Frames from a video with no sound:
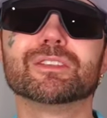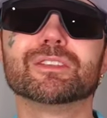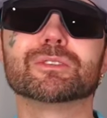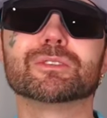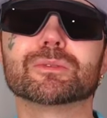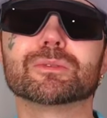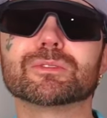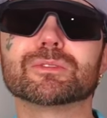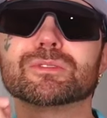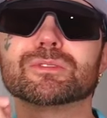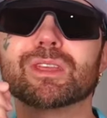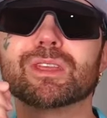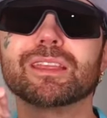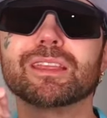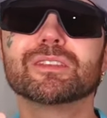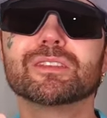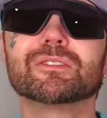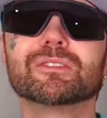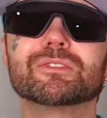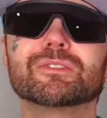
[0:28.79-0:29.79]
So
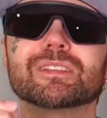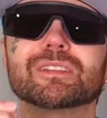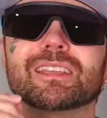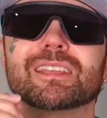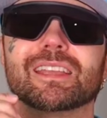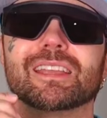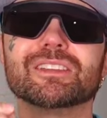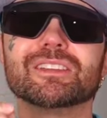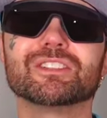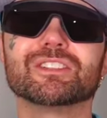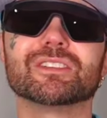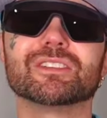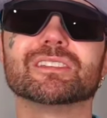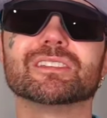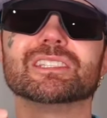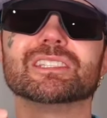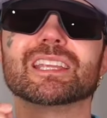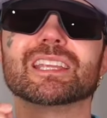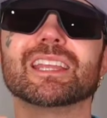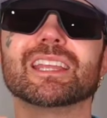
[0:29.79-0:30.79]

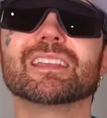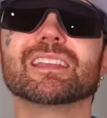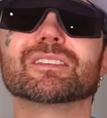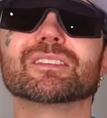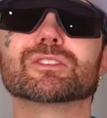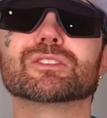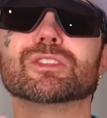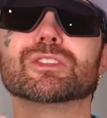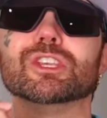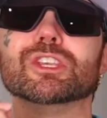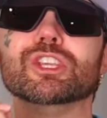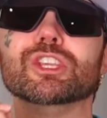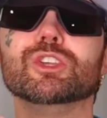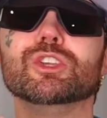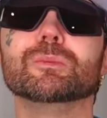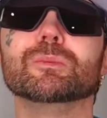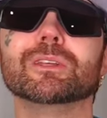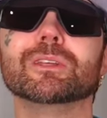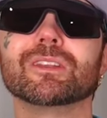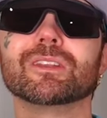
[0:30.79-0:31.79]
sanctification takes the
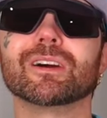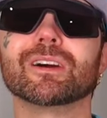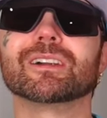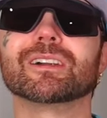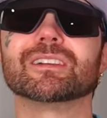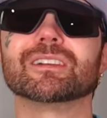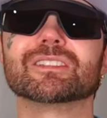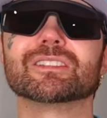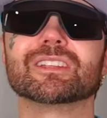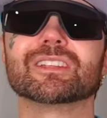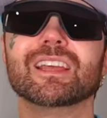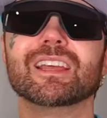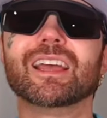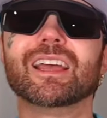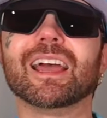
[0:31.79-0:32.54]
human heart